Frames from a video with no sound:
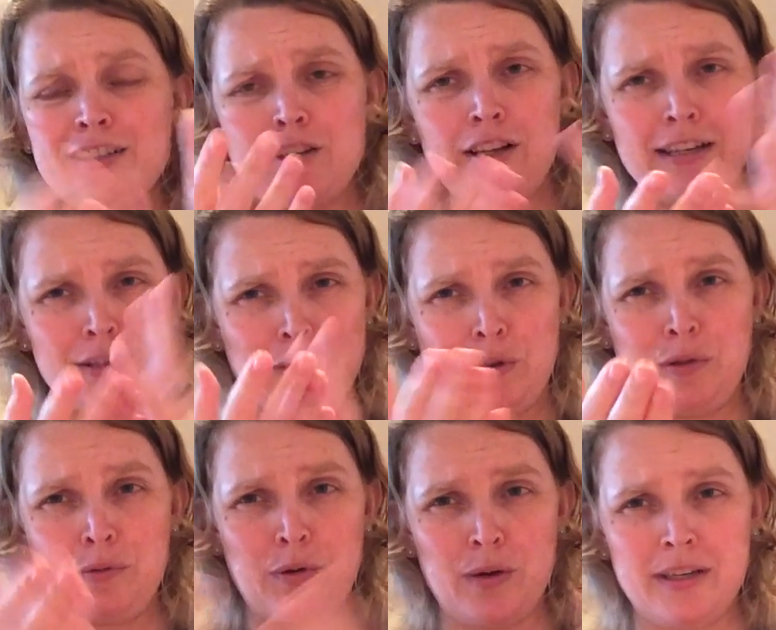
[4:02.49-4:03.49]
So let's go
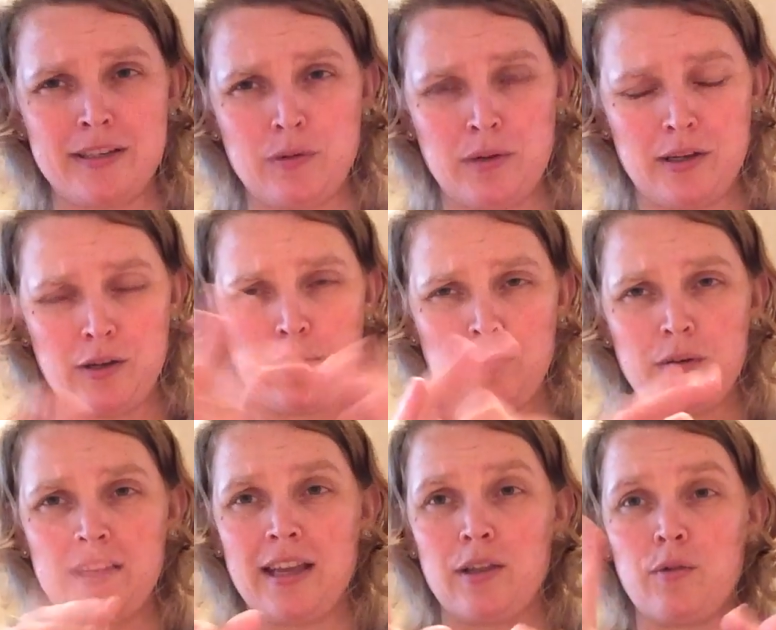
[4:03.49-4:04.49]
through it so we can go through
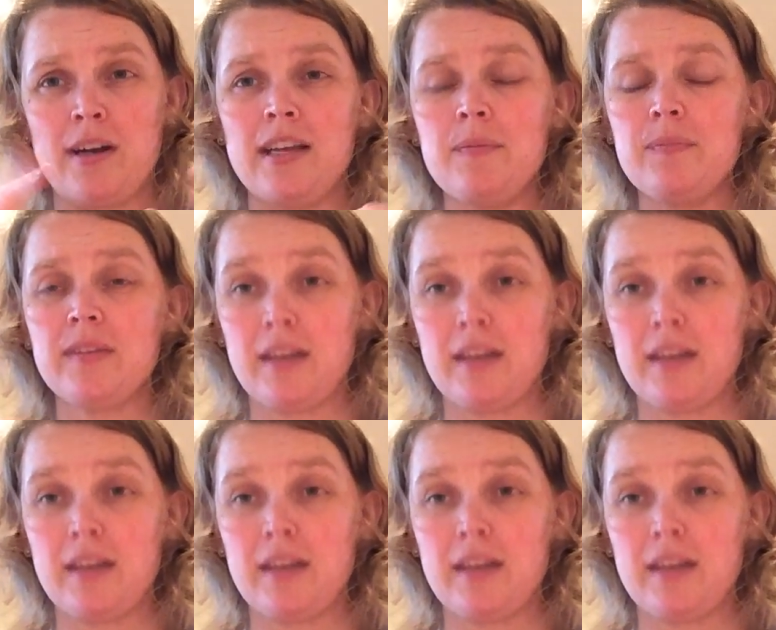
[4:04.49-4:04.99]
it again. Are you ready?